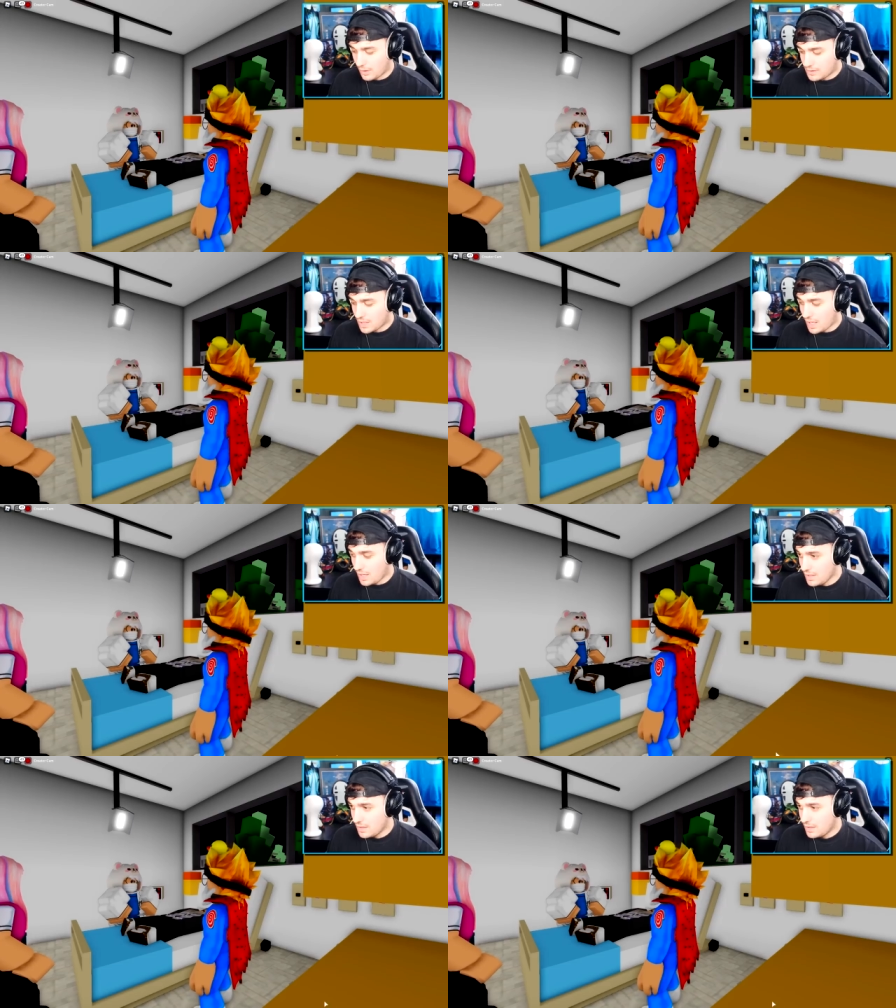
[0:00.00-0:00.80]

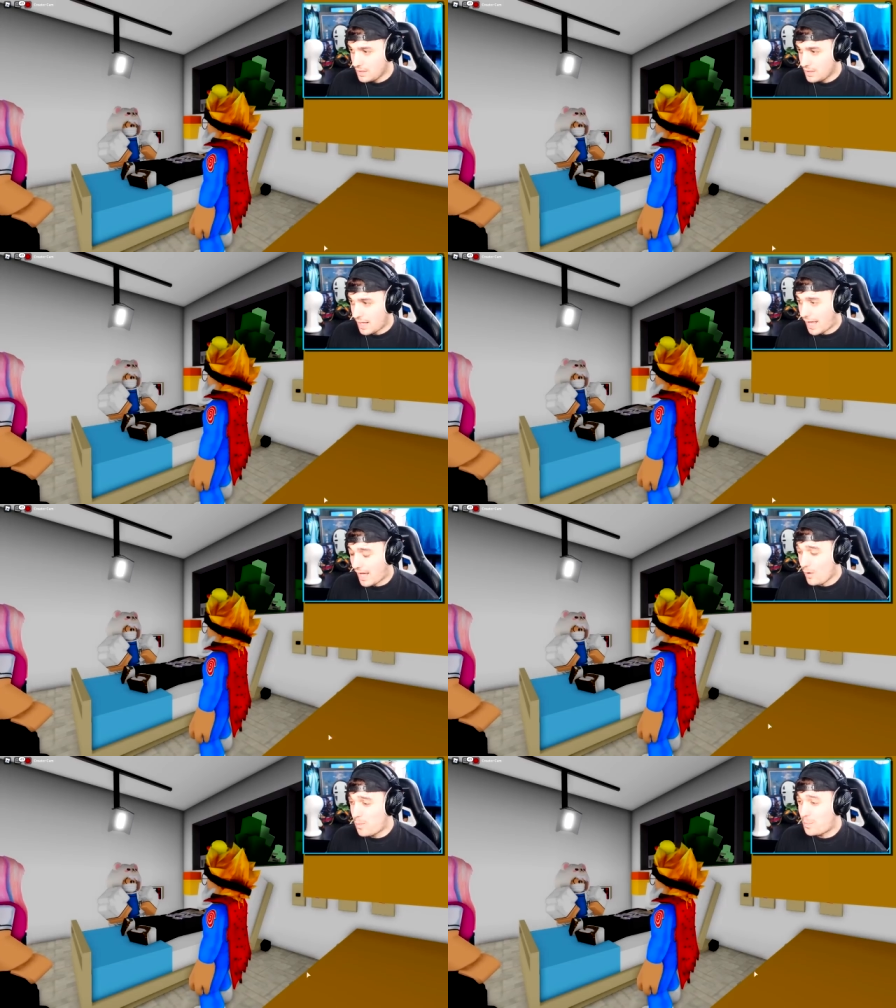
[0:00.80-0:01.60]
Doctor,
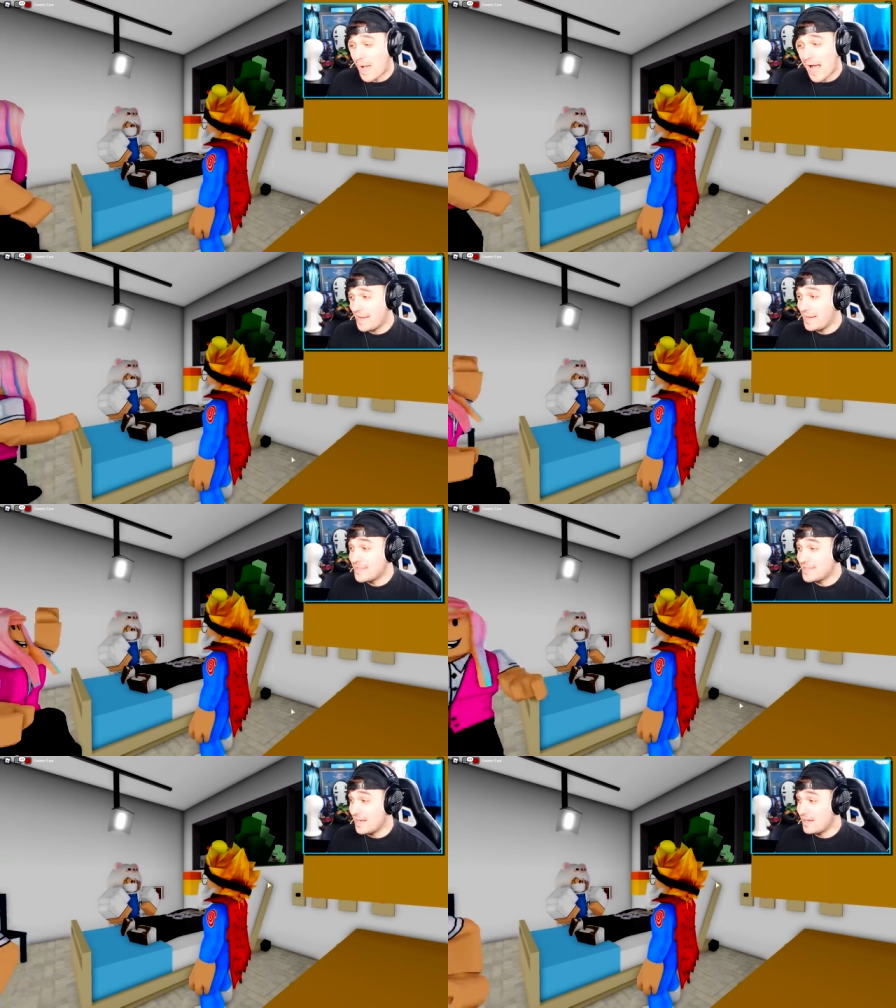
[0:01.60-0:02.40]
how bad
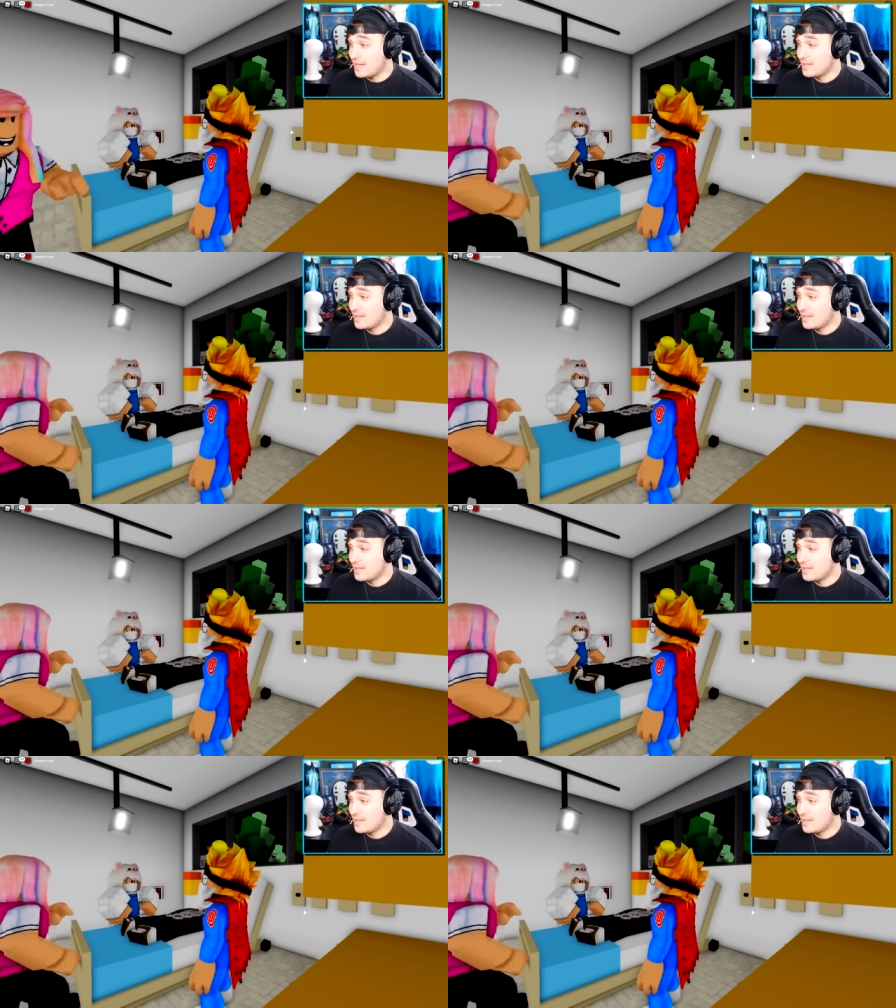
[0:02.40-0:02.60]
is it?